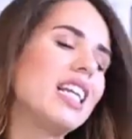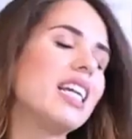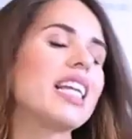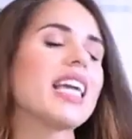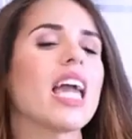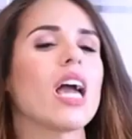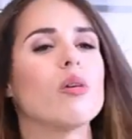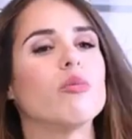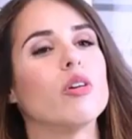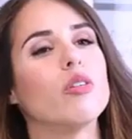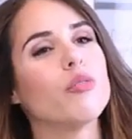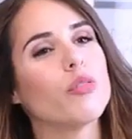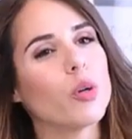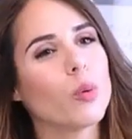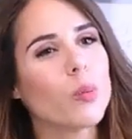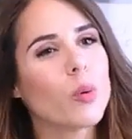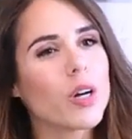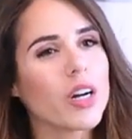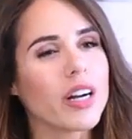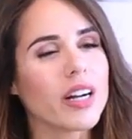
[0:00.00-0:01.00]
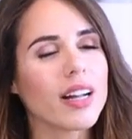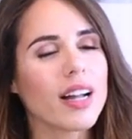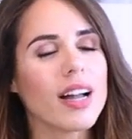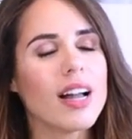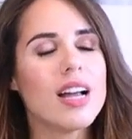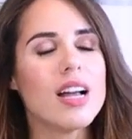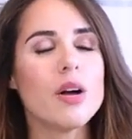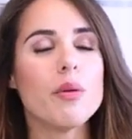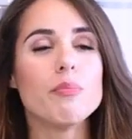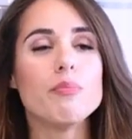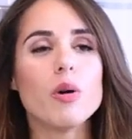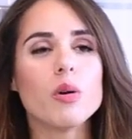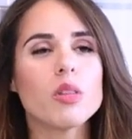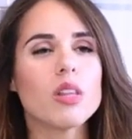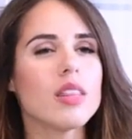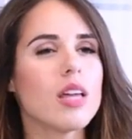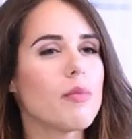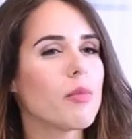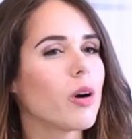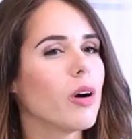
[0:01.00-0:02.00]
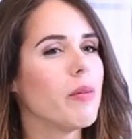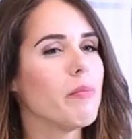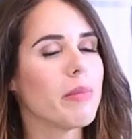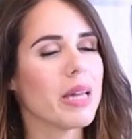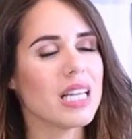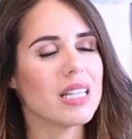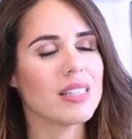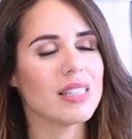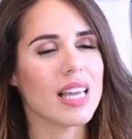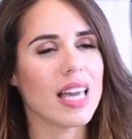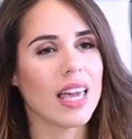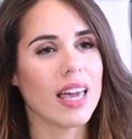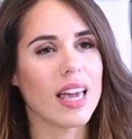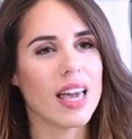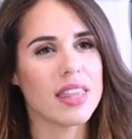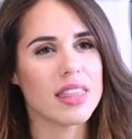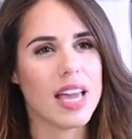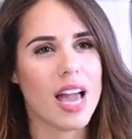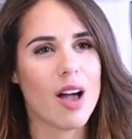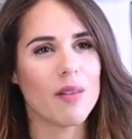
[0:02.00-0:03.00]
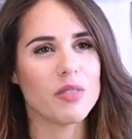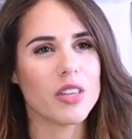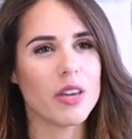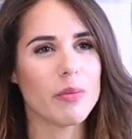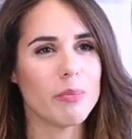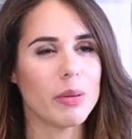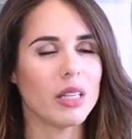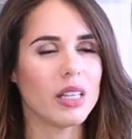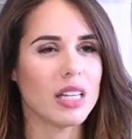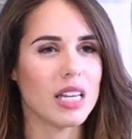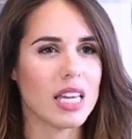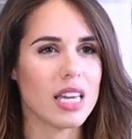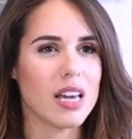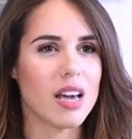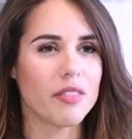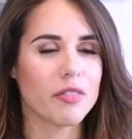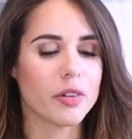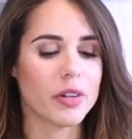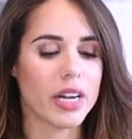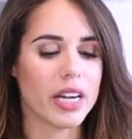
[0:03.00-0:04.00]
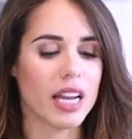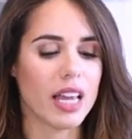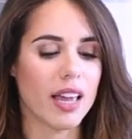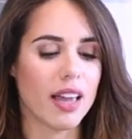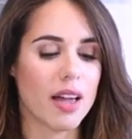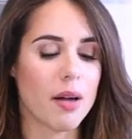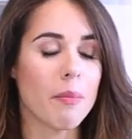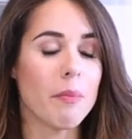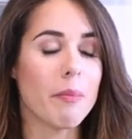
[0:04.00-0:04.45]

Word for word: and then Canva for work. Both of them are amazing. They have the ability of creating